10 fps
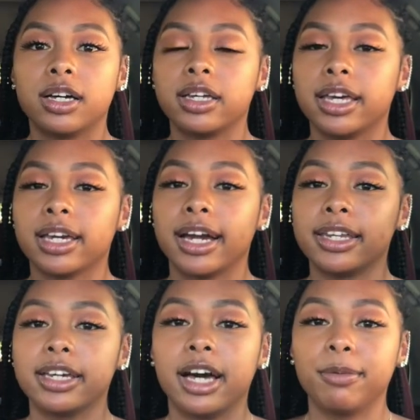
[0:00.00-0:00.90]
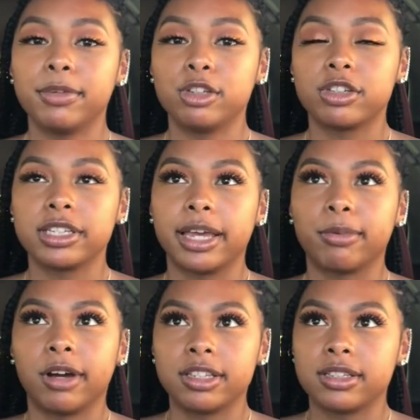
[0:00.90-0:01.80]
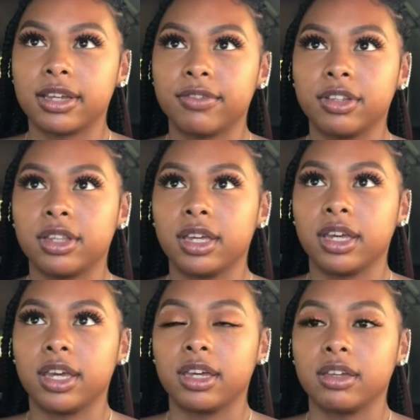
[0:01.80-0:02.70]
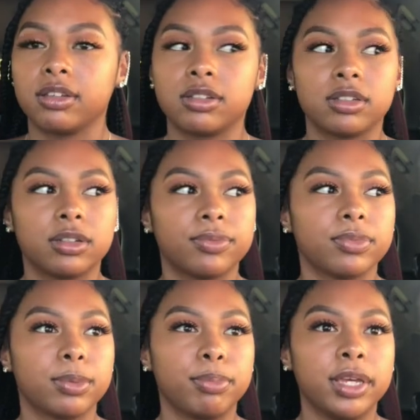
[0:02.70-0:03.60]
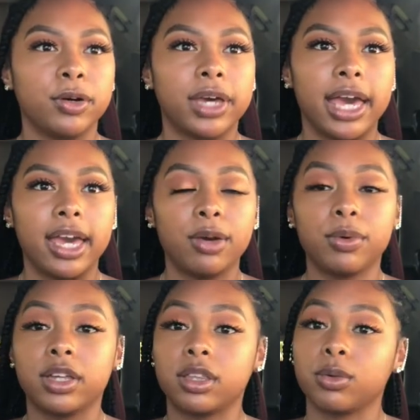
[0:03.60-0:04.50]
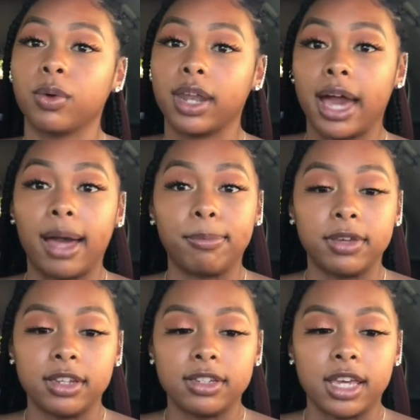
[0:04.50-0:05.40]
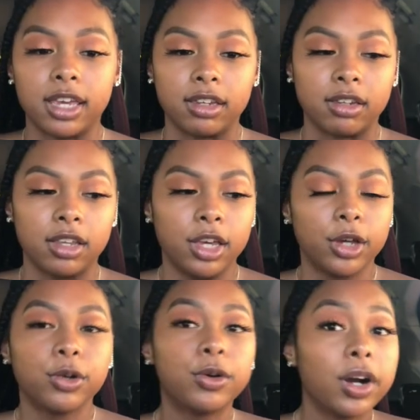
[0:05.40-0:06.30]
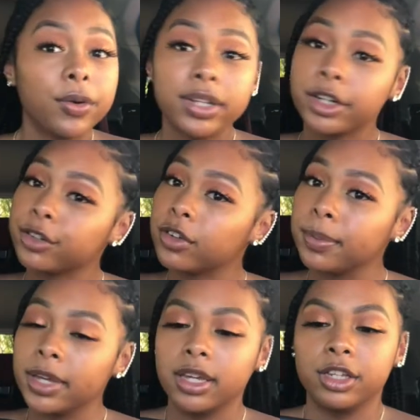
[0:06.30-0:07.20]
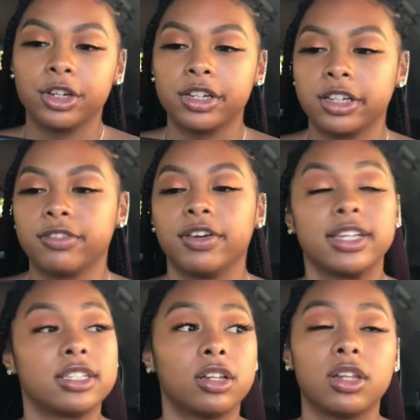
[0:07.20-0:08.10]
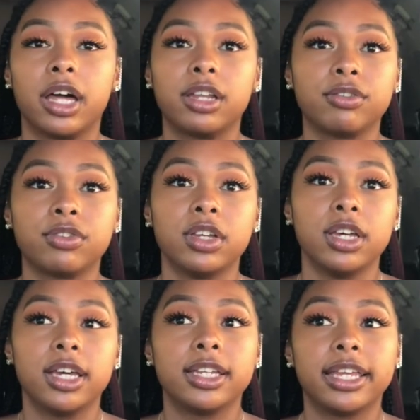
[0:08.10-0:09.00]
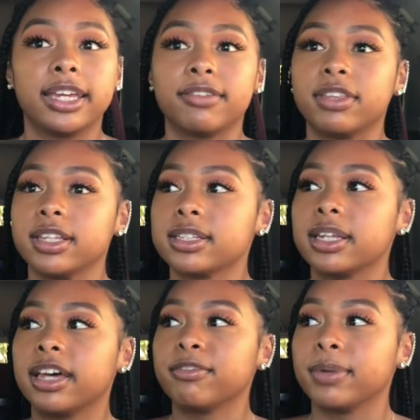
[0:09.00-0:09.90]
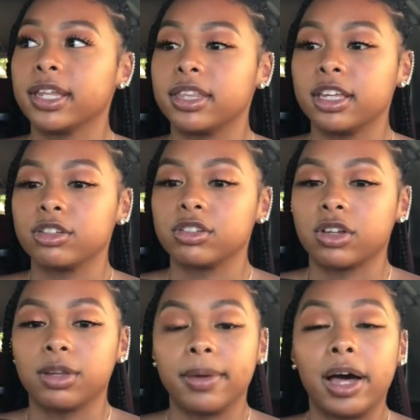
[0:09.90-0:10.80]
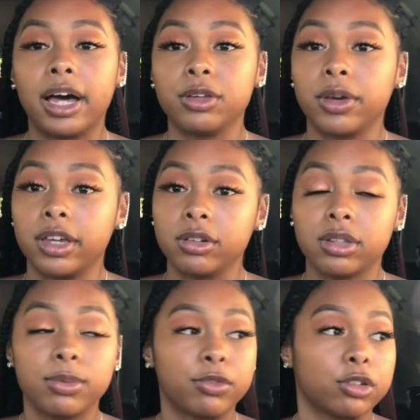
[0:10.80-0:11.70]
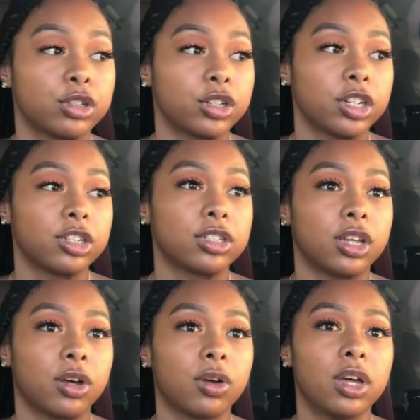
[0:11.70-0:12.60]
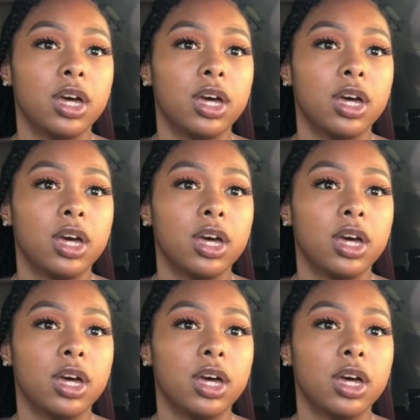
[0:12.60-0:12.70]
It kind of helped me just like process everything and be okay with what happened and grow and learn from it. You're gonna face a lot of negative things in life, but I think it's just all about how you handle them for sure. So